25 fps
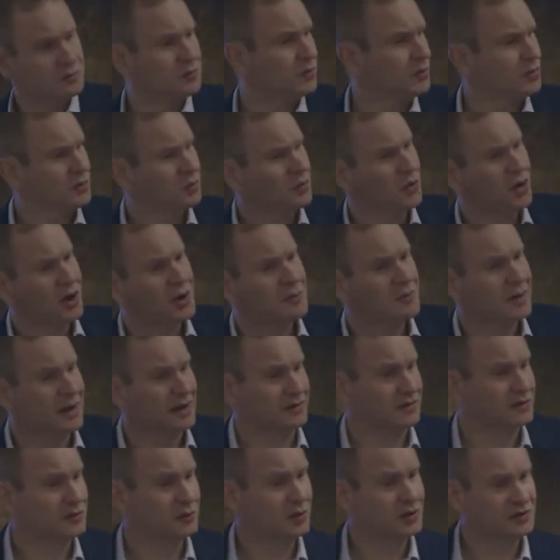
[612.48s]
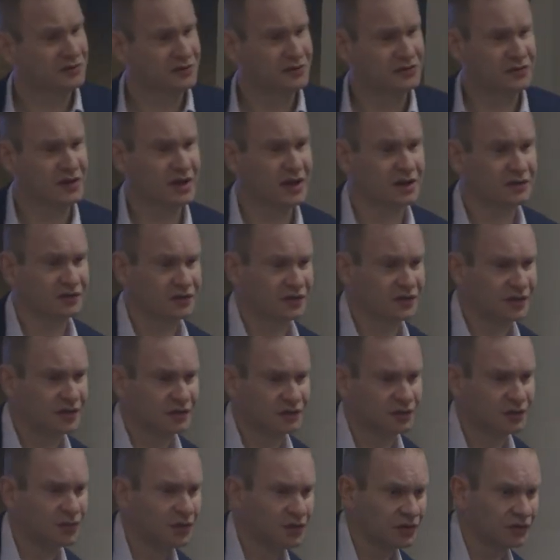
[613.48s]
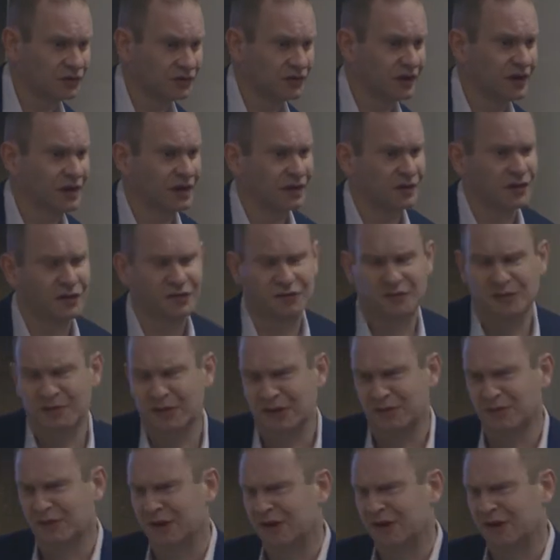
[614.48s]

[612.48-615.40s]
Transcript: we want to wind back to 2010. So this was, those of you may